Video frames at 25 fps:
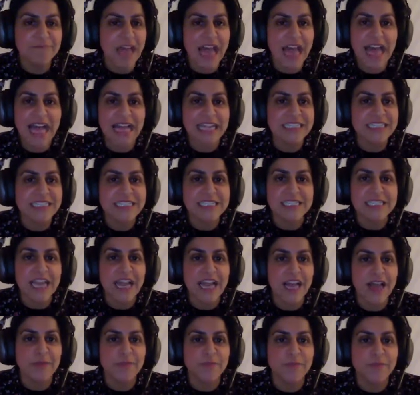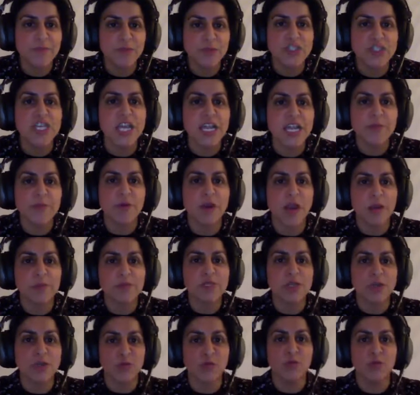And um, certainly when I
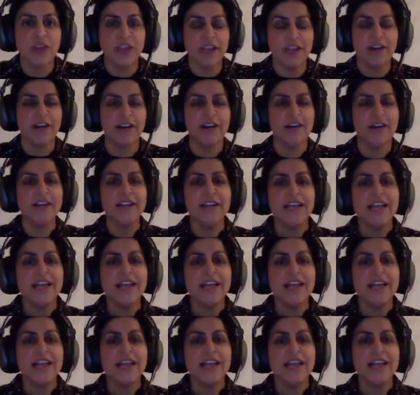was a lawyer,